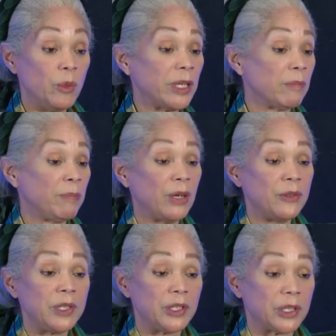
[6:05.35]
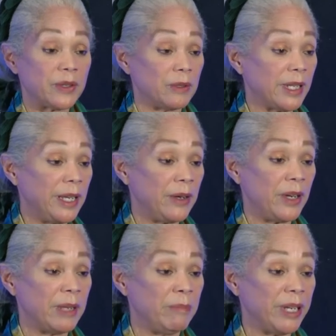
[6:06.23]
can oppose each other later
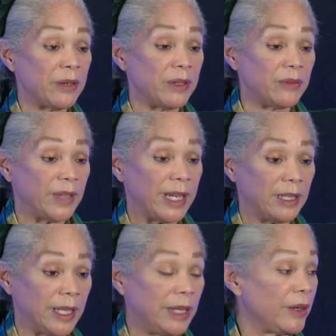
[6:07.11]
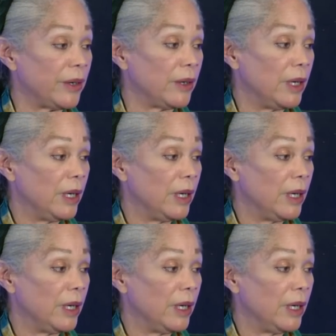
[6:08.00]
and bicker and fight later,